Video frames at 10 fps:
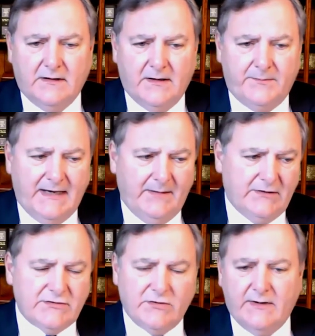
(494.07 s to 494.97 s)

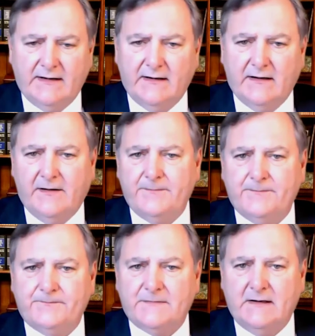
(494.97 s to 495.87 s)
payment to
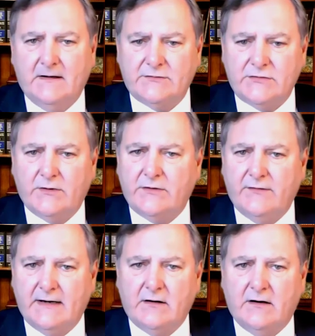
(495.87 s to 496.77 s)
a
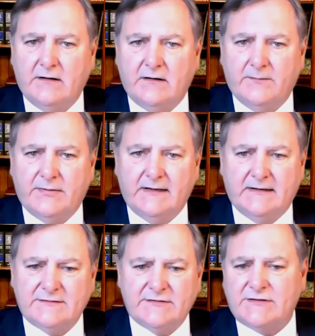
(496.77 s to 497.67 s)
credit card company.
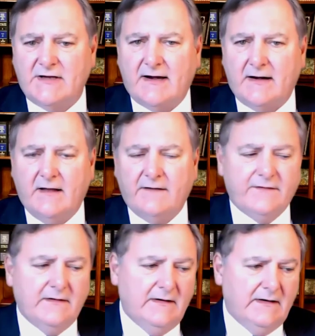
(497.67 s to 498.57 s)
That's just not
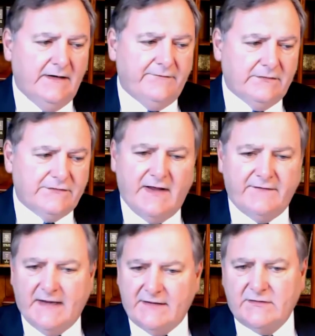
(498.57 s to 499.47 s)
enough. If it was
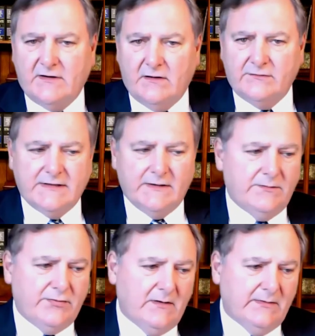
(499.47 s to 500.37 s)
$5,000, they
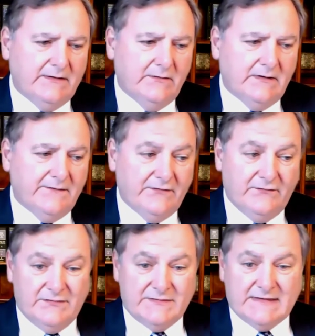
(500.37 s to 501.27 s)
would probably do it. If it
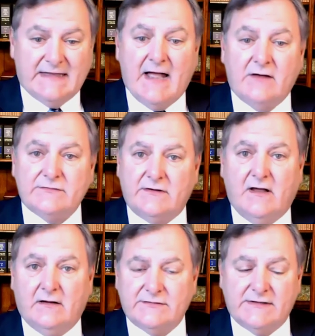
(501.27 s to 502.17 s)
was
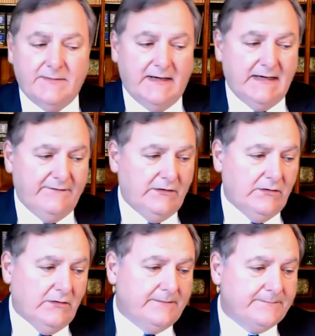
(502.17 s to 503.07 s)
$1,000, they might even do it.